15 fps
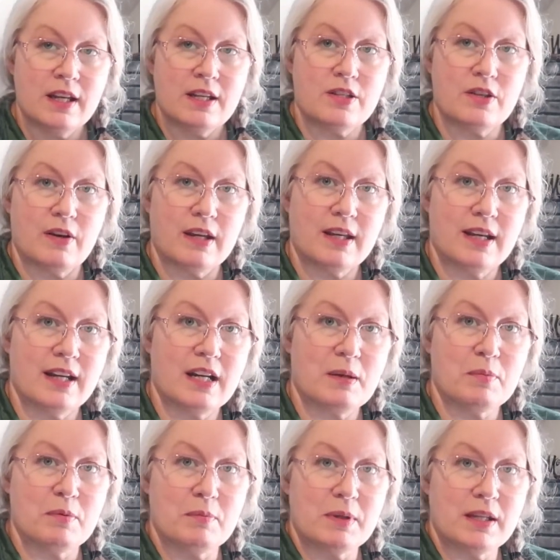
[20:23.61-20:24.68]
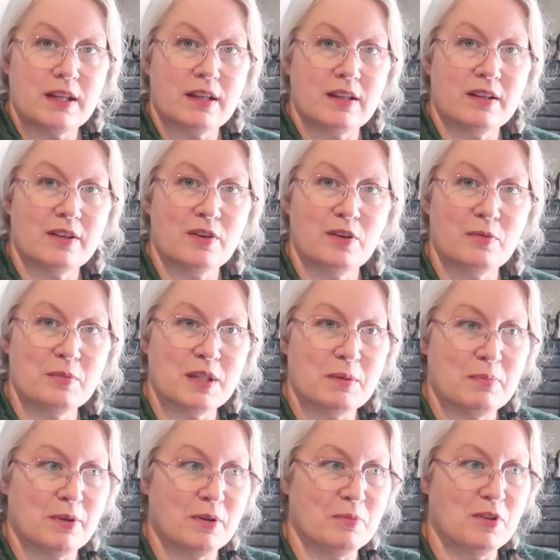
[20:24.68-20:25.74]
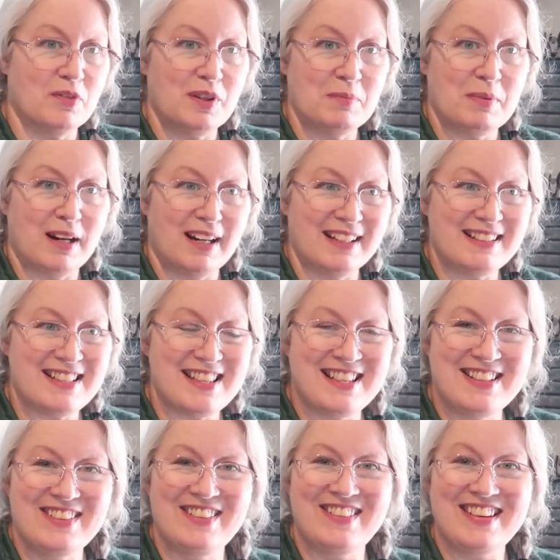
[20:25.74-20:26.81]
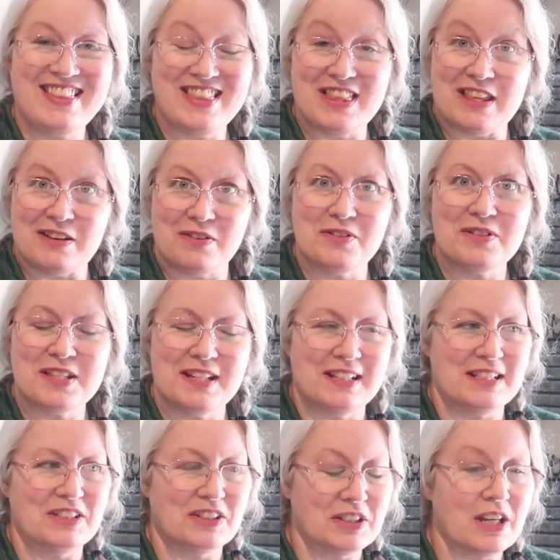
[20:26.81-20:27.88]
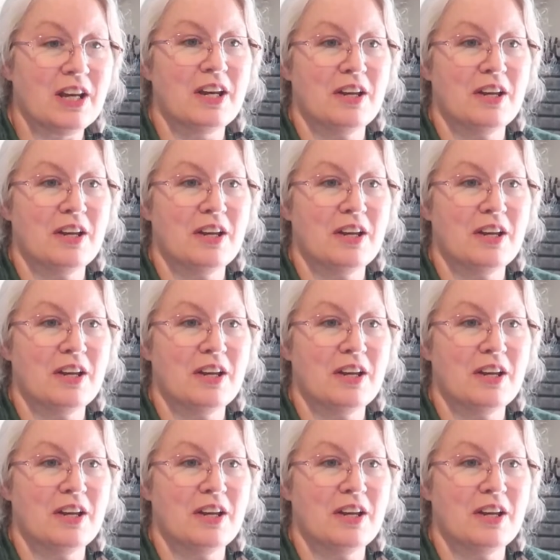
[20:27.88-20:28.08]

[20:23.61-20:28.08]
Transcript: So I cut up a big Home Depot moving box with those, and it took